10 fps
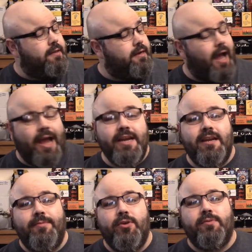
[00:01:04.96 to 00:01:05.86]

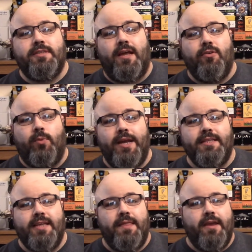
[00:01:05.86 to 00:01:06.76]
IDW has gotten the
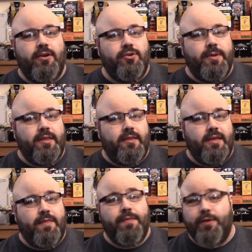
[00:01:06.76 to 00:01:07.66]
rights and they are doing
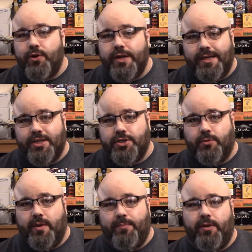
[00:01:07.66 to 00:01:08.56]
the 3rd
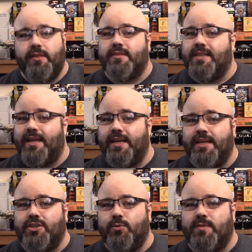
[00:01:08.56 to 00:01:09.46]
edition reprint. The 2nd
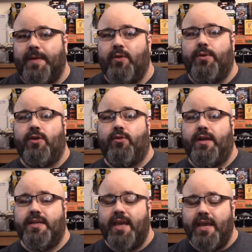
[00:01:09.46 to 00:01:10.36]
edition was by Rio
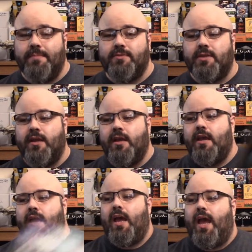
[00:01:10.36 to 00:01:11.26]
Grande Games,
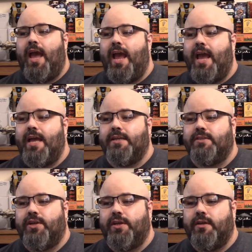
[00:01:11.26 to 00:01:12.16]

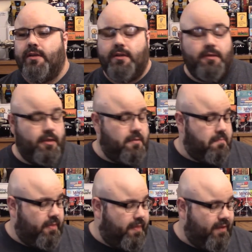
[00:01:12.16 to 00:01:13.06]
and
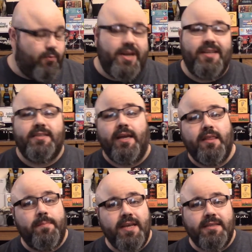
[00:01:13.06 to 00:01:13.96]
they've
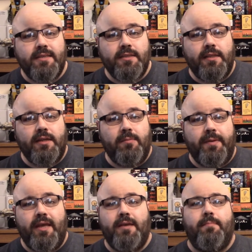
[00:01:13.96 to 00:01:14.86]
redesigned the pieces a little
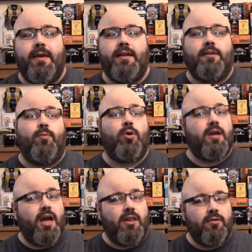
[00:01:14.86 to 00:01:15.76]
bit, made it a little more
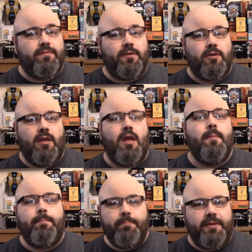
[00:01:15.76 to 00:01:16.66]
colorful,
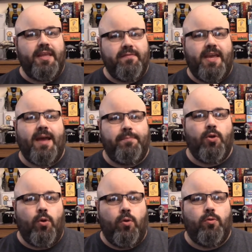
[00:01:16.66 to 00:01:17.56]
but they've kept
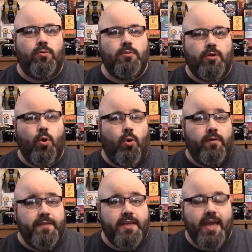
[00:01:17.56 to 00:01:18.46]
the whole
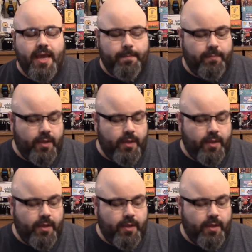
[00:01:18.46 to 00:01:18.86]
core of the game.